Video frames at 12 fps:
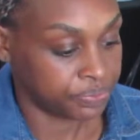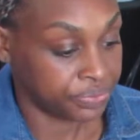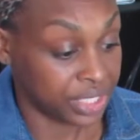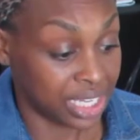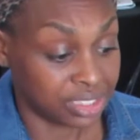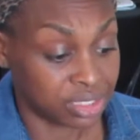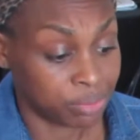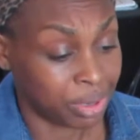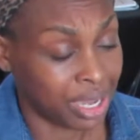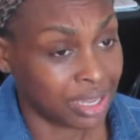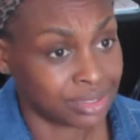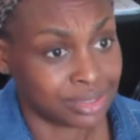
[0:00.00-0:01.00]
yeah, some
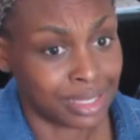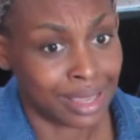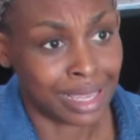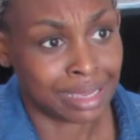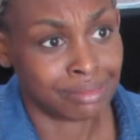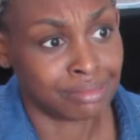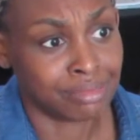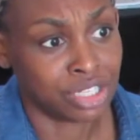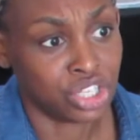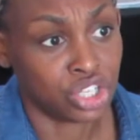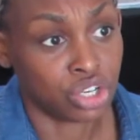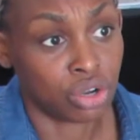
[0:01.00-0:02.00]
pots that,
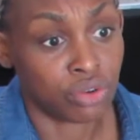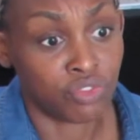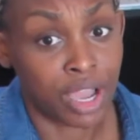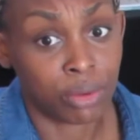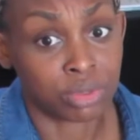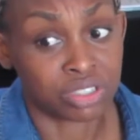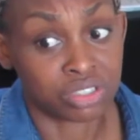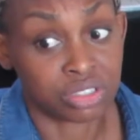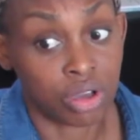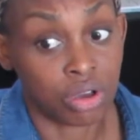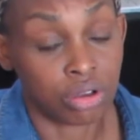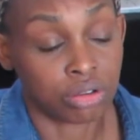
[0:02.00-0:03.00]
you know, if I would have
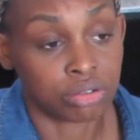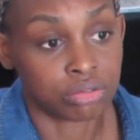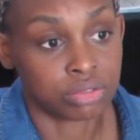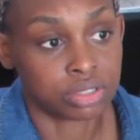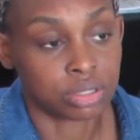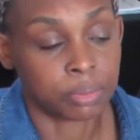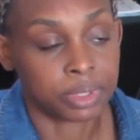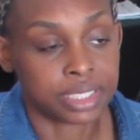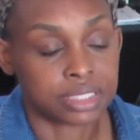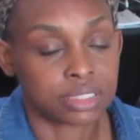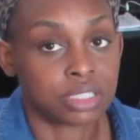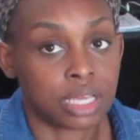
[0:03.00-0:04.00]
saw
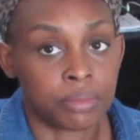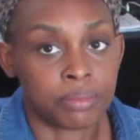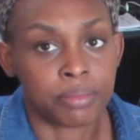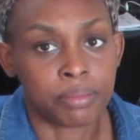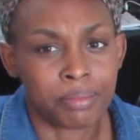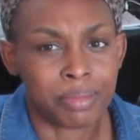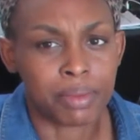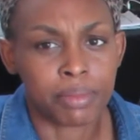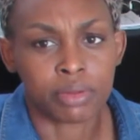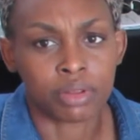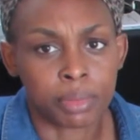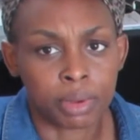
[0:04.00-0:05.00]
someplace that may have been
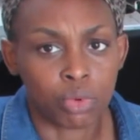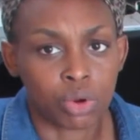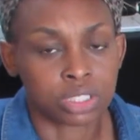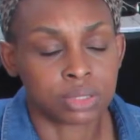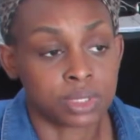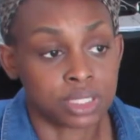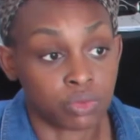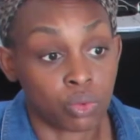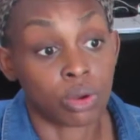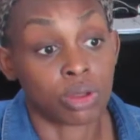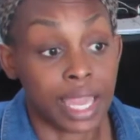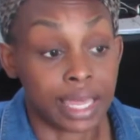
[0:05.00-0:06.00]
a little bit more expensive
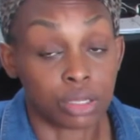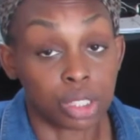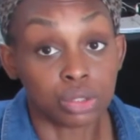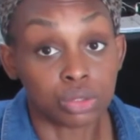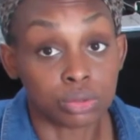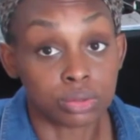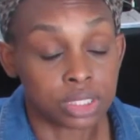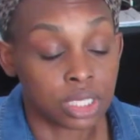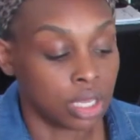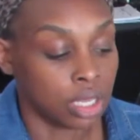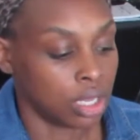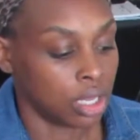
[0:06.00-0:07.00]
or at Lowe's,
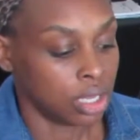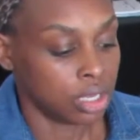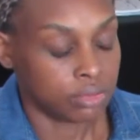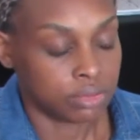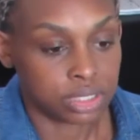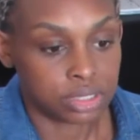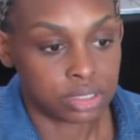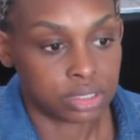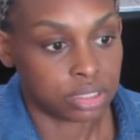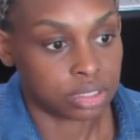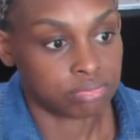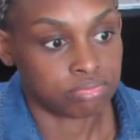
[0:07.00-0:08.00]
this
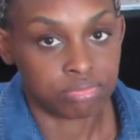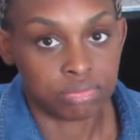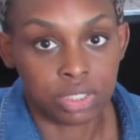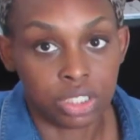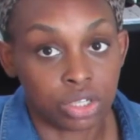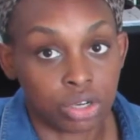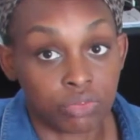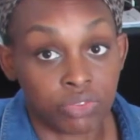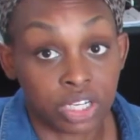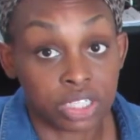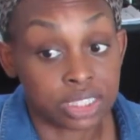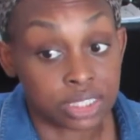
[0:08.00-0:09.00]
to, you know,
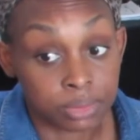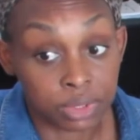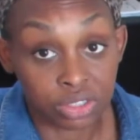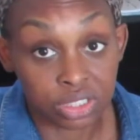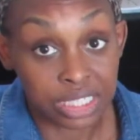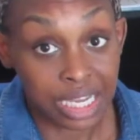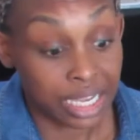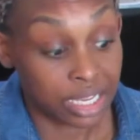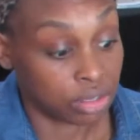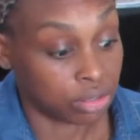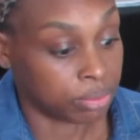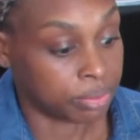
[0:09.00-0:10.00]
very similar
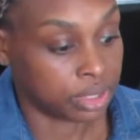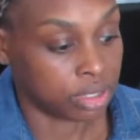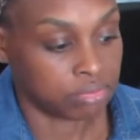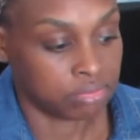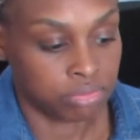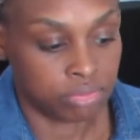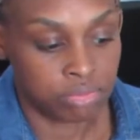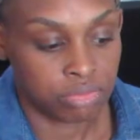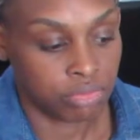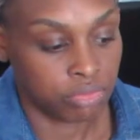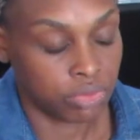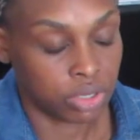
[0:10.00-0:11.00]
style, but
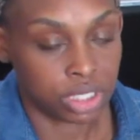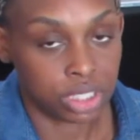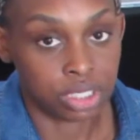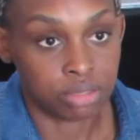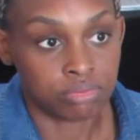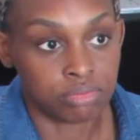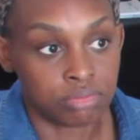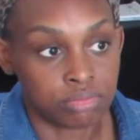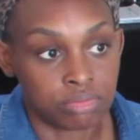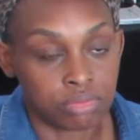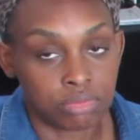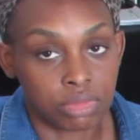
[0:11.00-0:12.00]
really
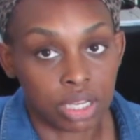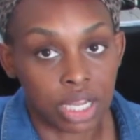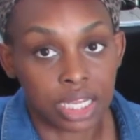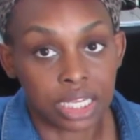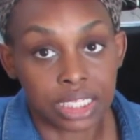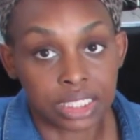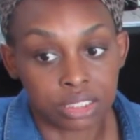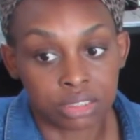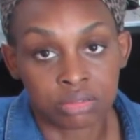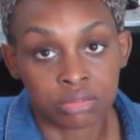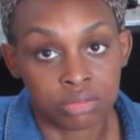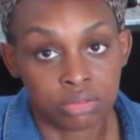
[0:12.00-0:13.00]
a lot less
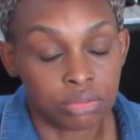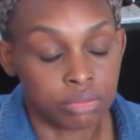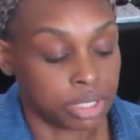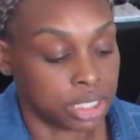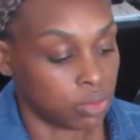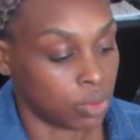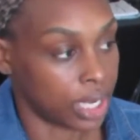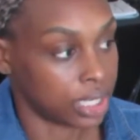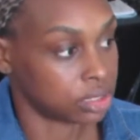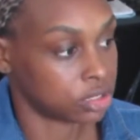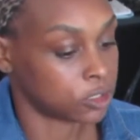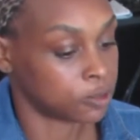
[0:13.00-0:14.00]
money
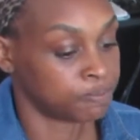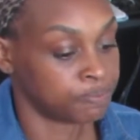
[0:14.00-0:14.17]
wise. So